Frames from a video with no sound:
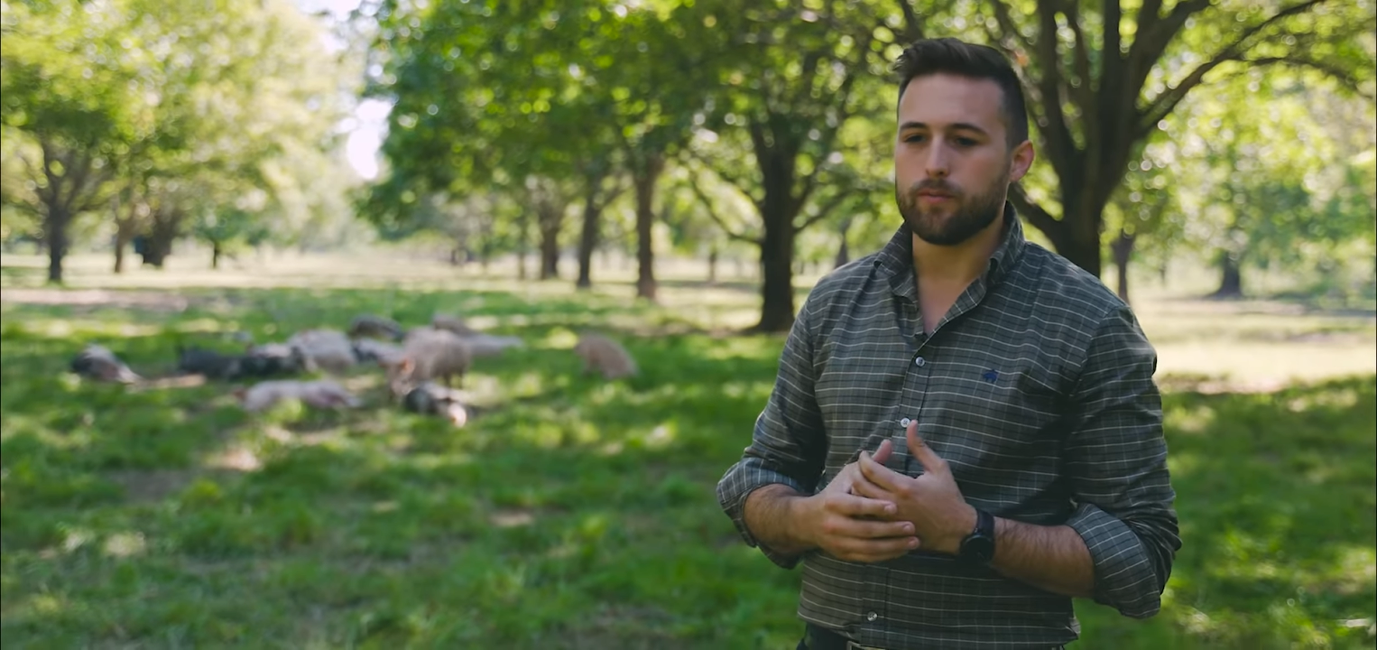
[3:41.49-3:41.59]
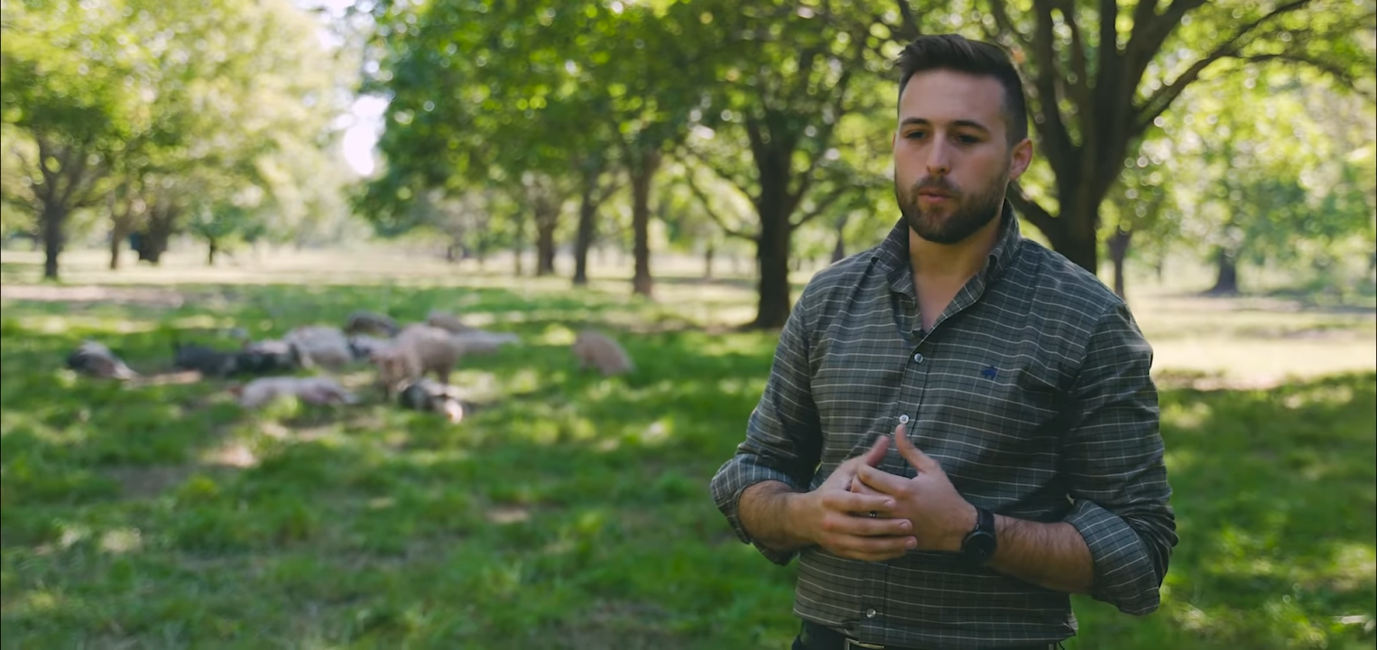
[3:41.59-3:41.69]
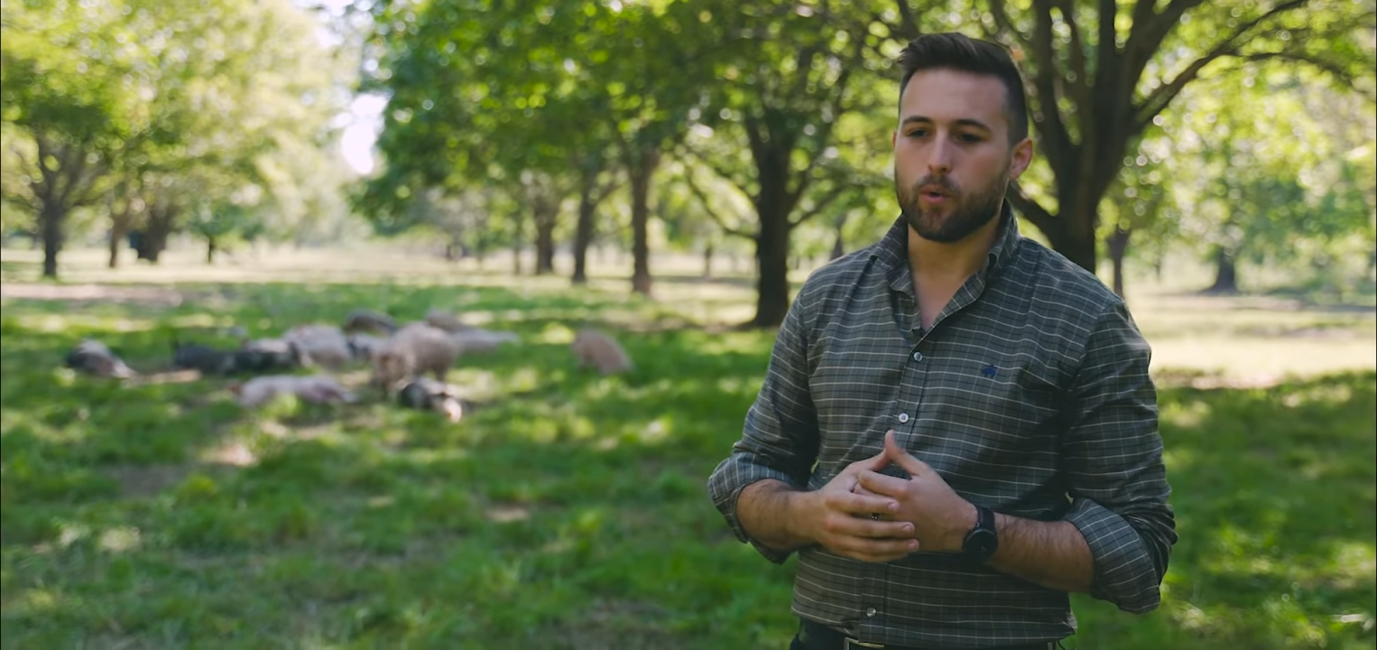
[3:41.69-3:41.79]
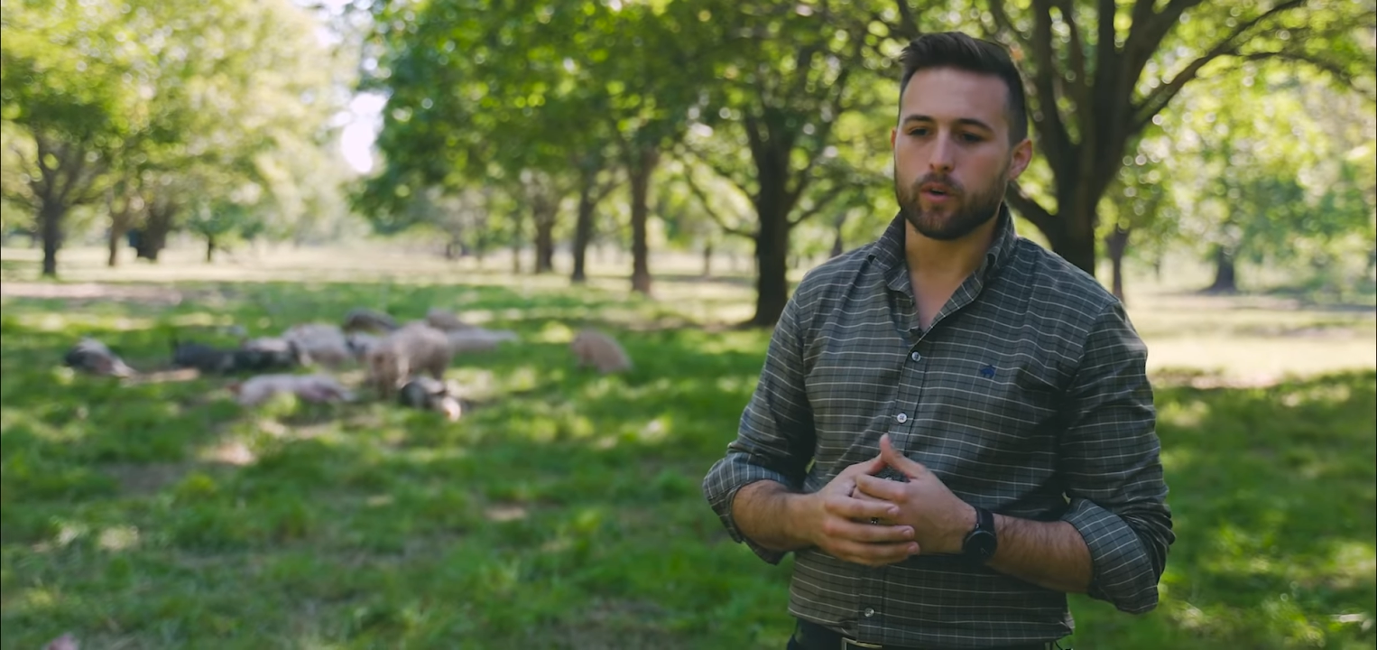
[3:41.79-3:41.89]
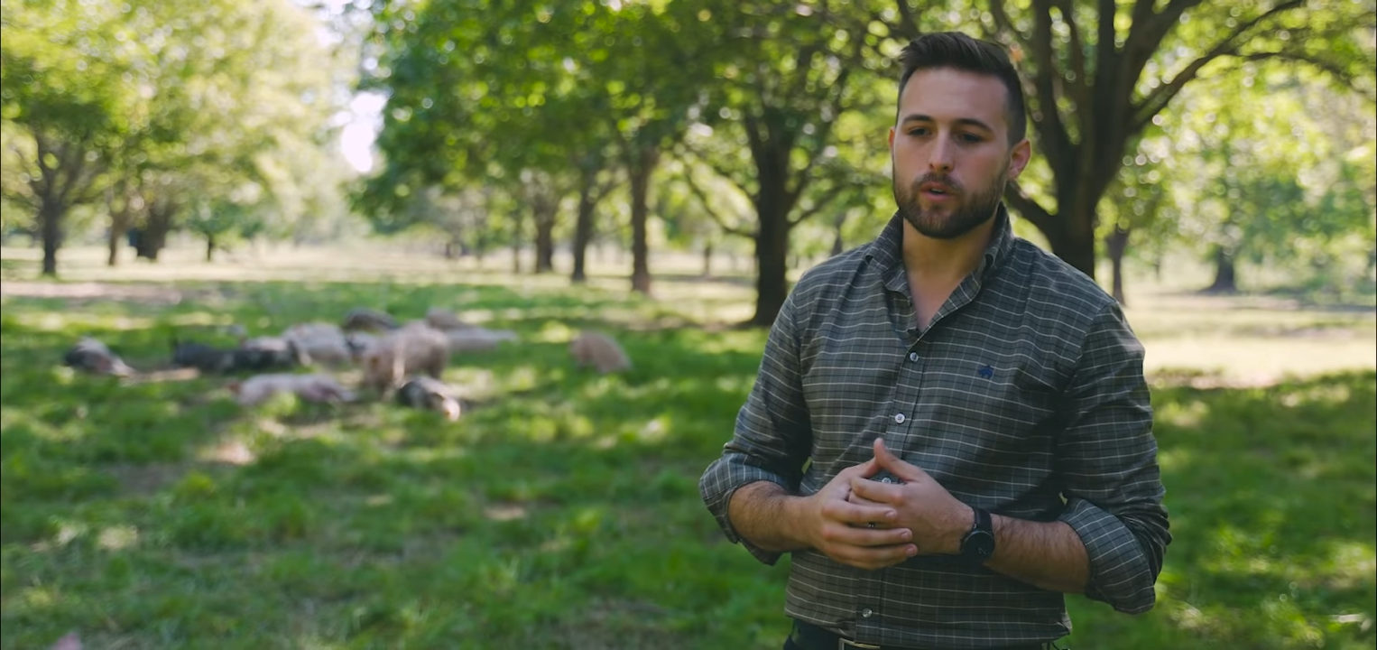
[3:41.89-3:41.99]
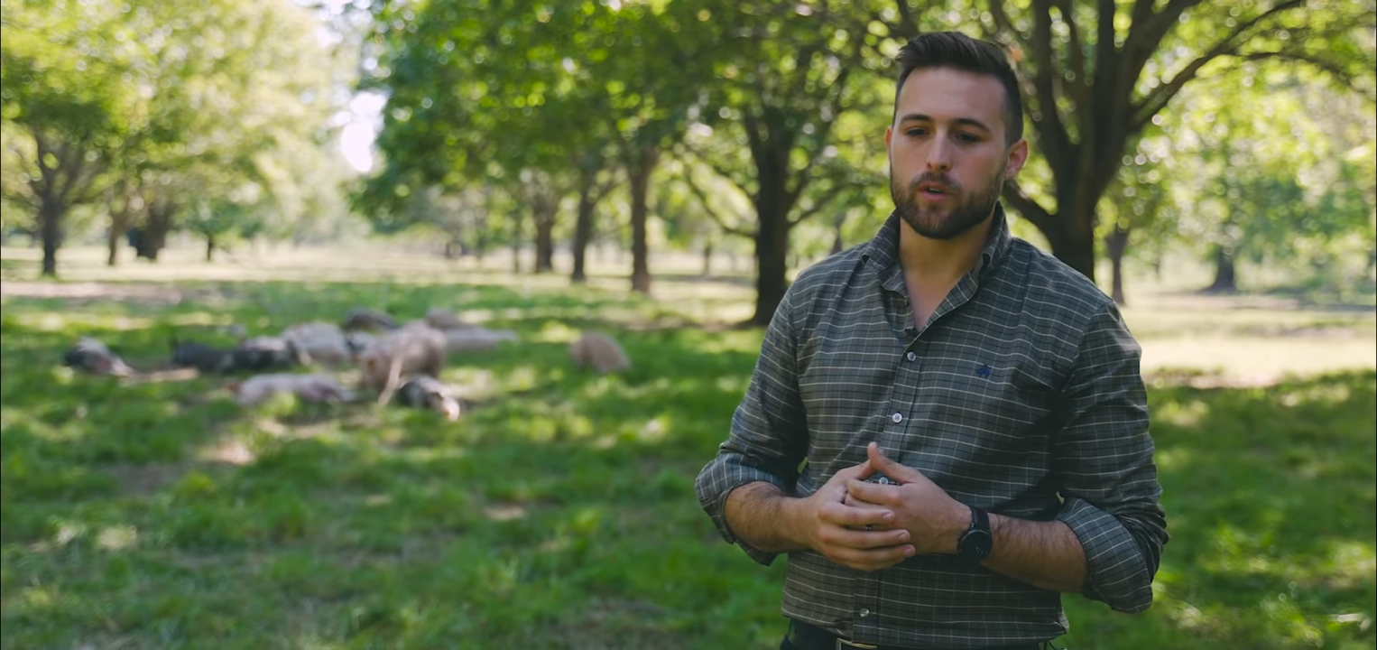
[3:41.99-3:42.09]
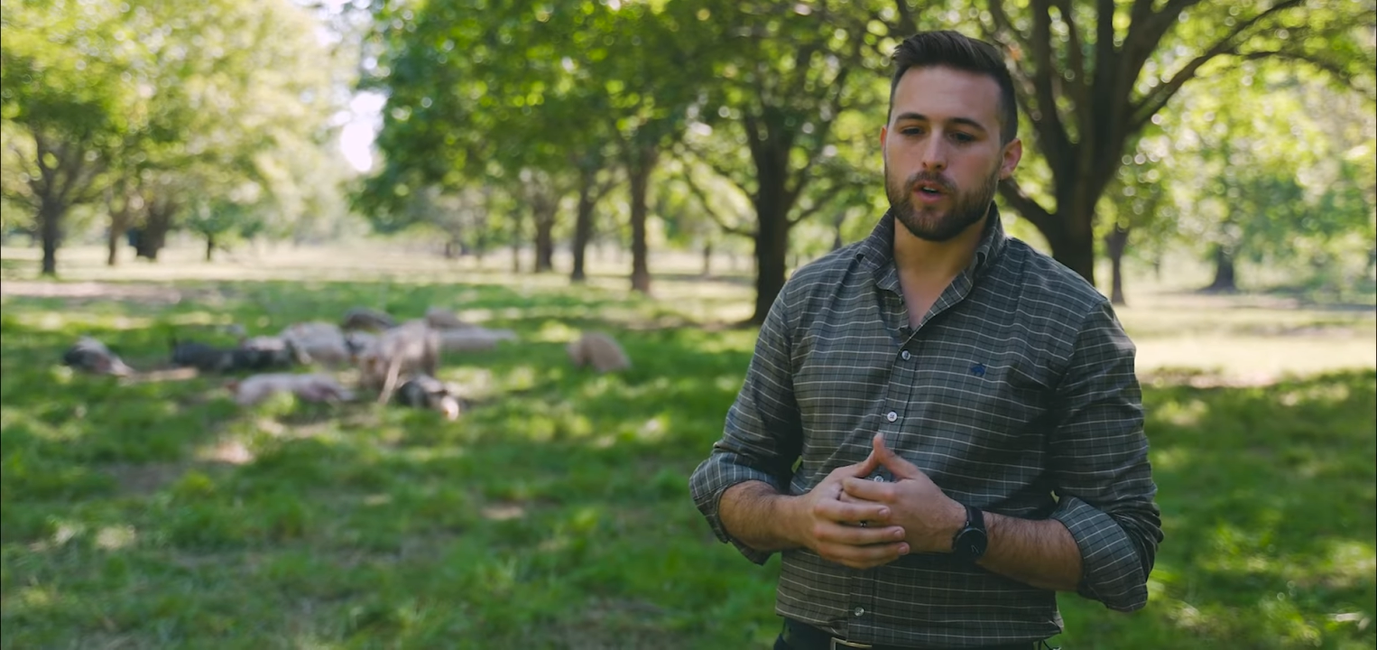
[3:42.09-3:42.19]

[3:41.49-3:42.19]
pork